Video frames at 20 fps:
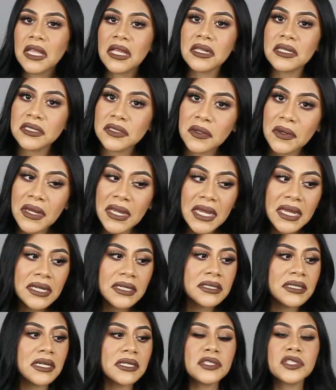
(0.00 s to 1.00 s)
Let's go
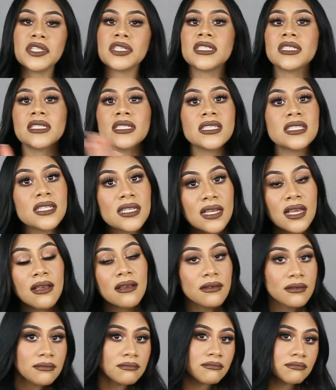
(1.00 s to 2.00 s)
ahead and just
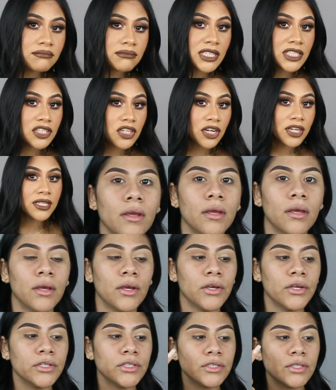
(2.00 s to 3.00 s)
get started.
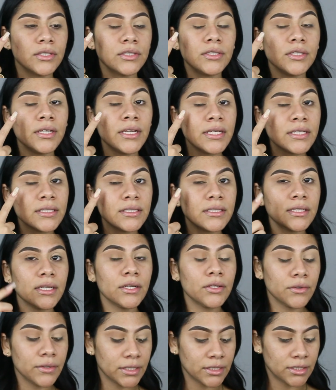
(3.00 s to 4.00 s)
So as you can see,
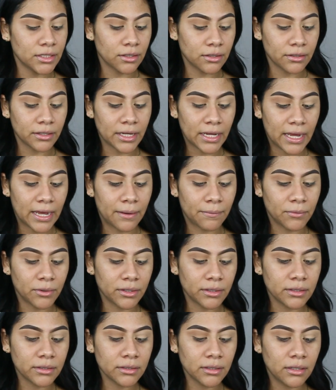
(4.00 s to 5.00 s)
you can tell on
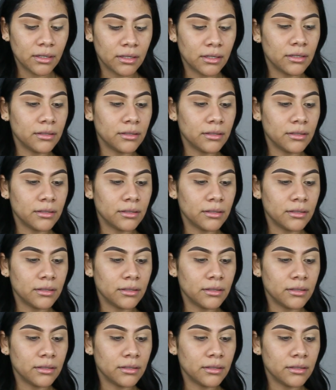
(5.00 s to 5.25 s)
camera,